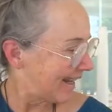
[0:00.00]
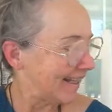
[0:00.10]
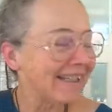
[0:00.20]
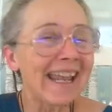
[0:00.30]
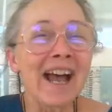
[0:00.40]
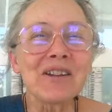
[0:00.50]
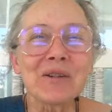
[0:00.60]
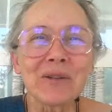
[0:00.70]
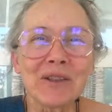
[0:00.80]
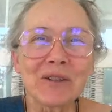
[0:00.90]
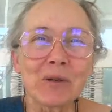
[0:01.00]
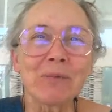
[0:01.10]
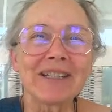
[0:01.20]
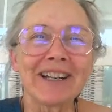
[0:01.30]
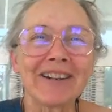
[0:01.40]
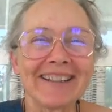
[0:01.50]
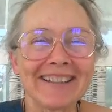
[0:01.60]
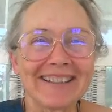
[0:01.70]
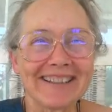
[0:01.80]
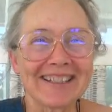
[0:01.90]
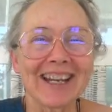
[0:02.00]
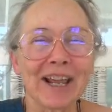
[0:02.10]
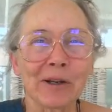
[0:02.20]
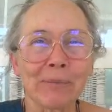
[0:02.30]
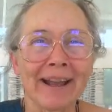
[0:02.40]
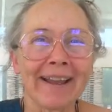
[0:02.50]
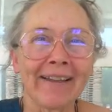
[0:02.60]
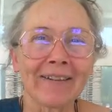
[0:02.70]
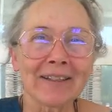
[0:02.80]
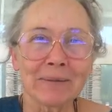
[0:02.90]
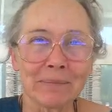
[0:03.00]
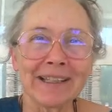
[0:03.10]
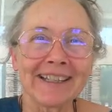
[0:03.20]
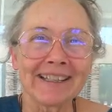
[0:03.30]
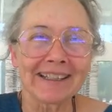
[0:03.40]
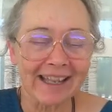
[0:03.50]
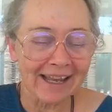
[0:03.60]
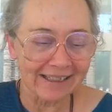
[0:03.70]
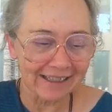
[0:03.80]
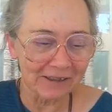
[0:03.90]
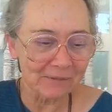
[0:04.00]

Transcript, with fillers: Encounter with the Jupiterians, channeled by Alice B. Claggett.